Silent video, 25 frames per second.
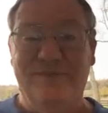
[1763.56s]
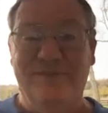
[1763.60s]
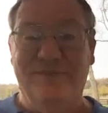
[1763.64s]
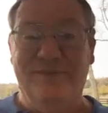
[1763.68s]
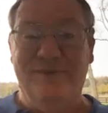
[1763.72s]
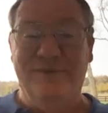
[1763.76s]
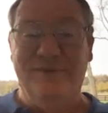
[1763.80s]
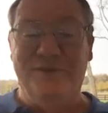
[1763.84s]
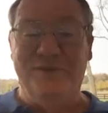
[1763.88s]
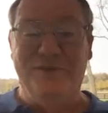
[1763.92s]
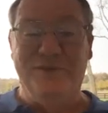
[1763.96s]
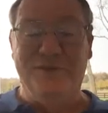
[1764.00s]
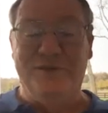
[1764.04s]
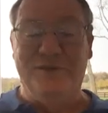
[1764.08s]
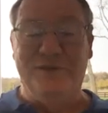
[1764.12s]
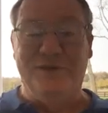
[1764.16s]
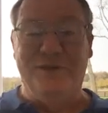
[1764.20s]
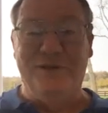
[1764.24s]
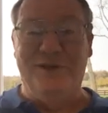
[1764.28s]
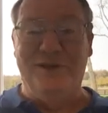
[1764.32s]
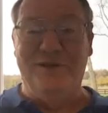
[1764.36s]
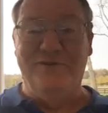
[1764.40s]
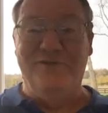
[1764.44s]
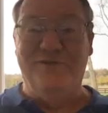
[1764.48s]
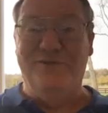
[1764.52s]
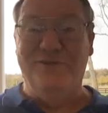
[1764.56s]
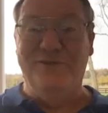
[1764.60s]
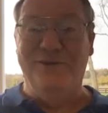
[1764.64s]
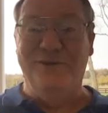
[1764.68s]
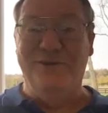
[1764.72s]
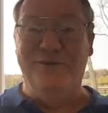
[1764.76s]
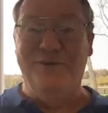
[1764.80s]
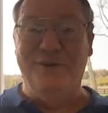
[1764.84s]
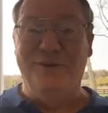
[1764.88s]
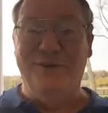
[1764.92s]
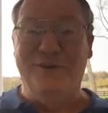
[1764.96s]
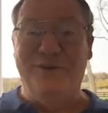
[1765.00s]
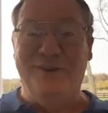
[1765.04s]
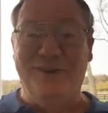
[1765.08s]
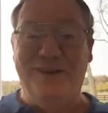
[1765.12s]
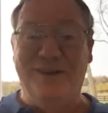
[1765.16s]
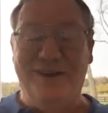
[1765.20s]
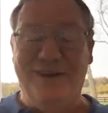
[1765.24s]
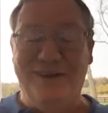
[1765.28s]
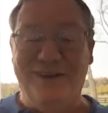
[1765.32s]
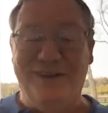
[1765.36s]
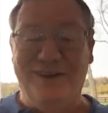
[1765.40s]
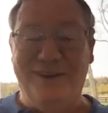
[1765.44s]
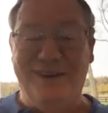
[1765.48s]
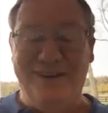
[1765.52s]
It's just a lot of fun. I
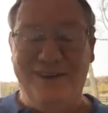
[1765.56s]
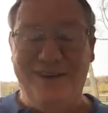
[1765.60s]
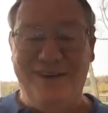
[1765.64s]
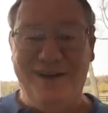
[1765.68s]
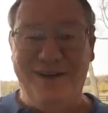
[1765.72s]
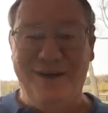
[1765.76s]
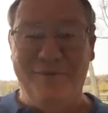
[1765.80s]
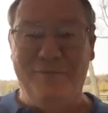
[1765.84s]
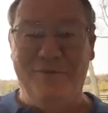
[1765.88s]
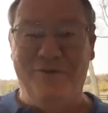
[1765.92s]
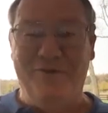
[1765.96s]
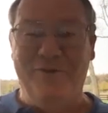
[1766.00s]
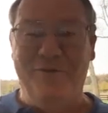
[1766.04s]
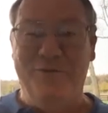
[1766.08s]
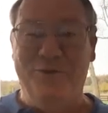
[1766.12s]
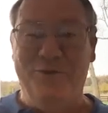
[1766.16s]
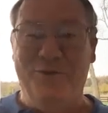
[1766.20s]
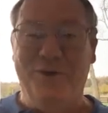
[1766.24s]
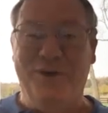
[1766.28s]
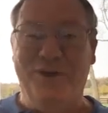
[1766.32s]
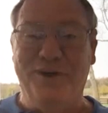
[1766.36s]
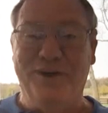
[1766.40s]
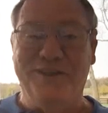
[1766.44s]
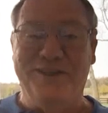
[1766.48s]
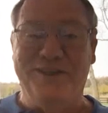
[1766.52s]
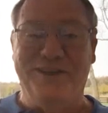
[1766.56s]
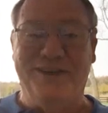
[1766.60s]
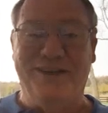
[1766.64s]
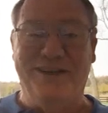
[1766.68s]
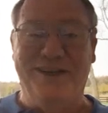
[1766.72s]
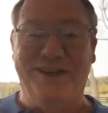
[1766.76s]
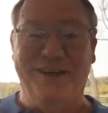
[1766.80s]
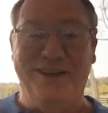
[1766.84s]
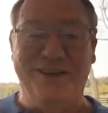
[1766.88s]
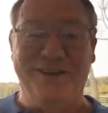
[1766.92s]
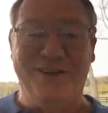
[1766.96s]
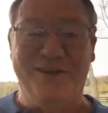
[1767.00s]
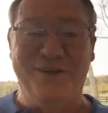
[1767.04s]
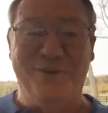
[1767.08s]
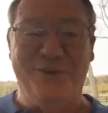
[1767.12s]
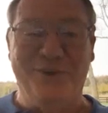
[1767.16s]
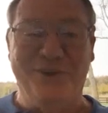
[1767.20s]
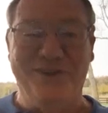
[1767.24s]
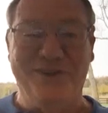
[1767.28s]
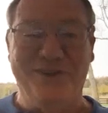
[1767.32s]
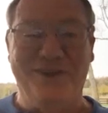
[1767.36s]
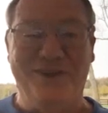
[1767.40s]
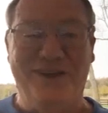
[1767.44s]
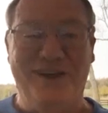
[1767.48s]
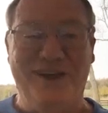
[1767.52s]
get up in the morning excited as to what's
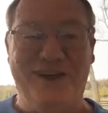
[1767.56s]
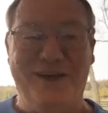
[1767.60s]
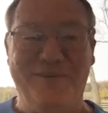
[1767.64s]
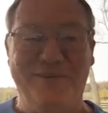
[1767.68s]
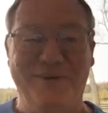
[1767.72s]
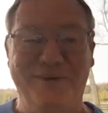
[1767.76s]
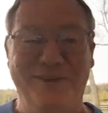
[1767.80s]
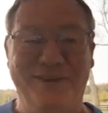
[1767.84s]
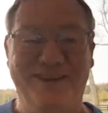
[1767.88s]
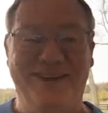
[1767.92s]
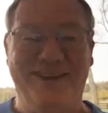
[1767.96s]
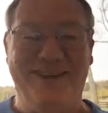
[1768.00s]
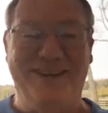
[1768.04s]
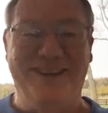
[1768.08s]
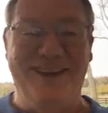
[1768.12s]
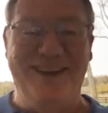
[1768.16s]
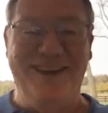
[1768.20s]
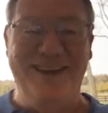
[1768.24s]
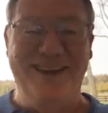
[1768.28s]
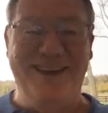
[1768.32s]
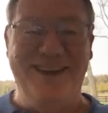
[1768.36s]
going to happen today.